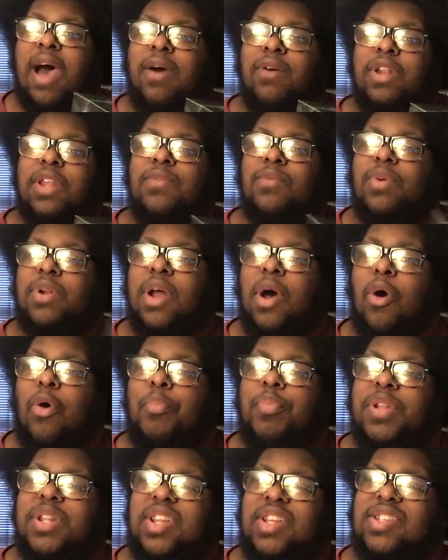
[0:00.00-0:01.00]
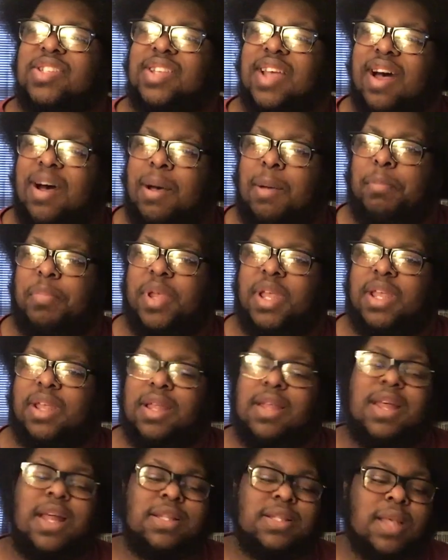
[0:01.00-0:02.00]
I don't even want to open this up.
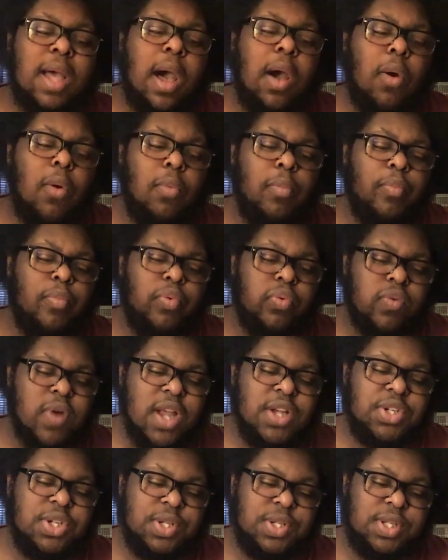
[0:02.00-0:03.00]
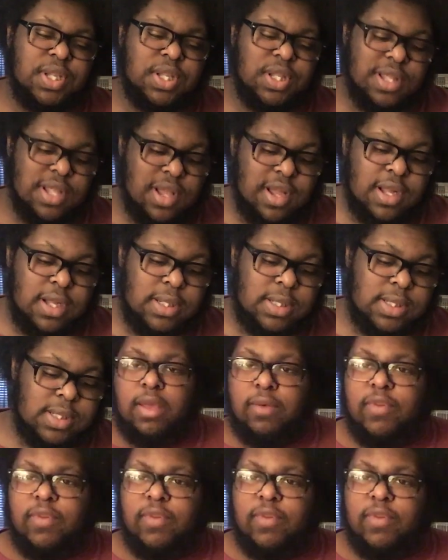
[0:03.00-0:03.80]
That's how precious it looks.